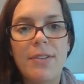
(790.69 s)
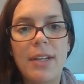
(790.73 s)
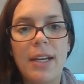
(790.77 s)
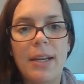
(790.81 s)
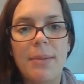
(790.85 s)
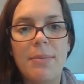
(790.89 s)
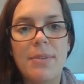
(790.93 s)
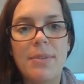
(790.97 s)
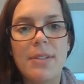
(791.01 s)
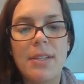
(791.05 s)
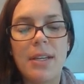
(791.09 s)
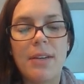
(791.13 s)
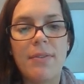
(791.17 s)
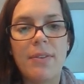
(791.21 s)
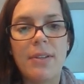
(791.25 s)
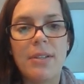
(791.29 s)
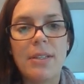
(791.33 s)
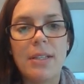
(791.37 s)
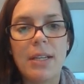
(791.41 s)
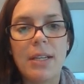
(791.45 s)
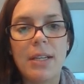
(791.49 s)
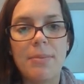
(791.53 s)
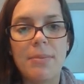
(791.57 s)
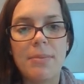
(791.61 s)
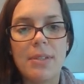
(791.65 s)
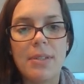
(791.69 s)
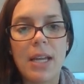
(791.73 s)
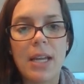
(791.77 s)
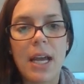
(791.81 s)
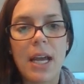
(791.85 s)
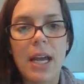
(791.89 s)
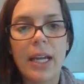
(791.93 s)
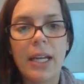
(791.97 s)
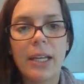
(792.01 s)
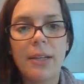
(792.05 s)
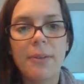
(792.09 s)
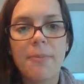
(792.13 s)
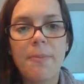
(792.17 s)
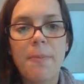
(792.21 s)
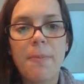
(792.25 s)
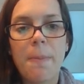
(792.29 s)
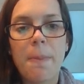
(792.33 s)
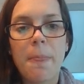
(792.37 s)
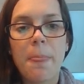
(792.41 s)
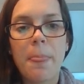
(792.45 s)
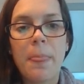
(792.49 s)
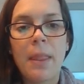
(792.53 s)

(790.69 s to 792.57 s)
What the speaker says: times 7 times 9.